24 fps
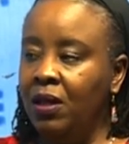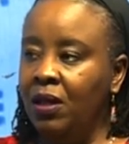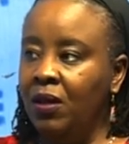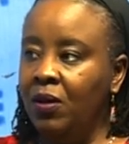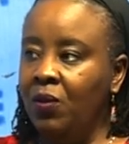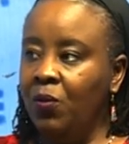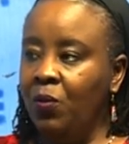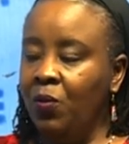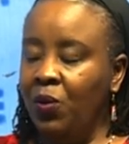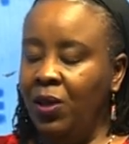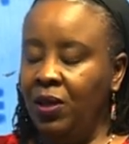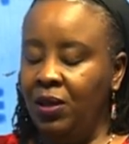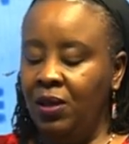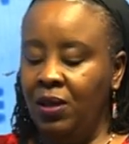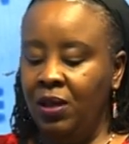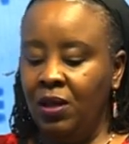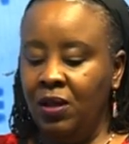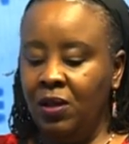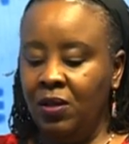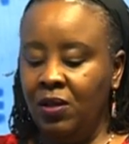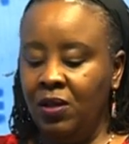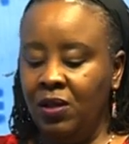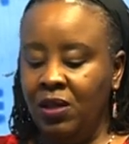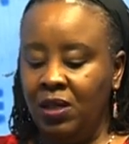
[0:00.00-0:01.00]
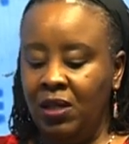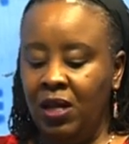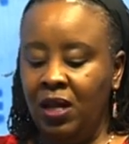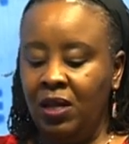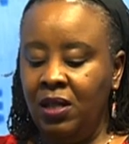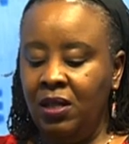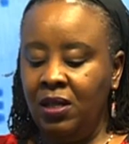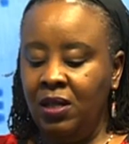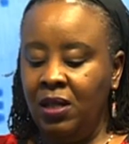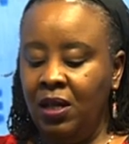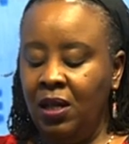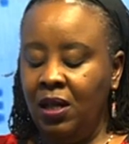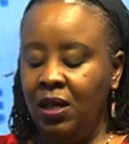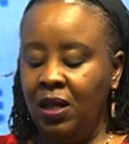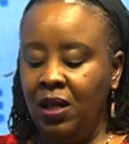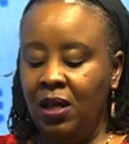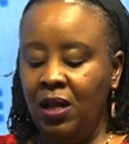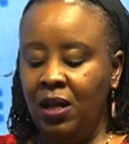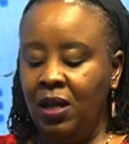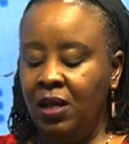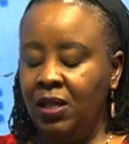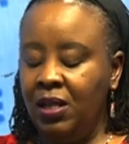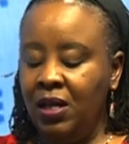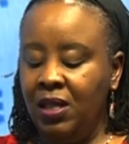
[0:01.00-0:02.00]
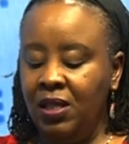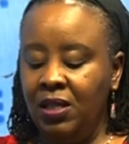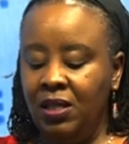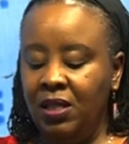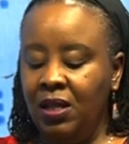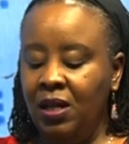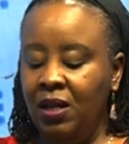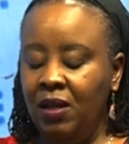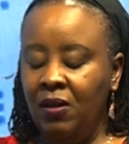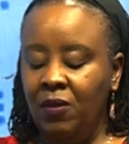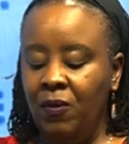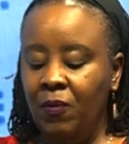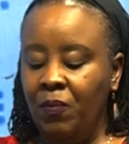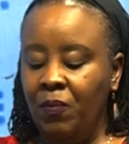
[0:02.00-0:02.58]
within the society. And as I said,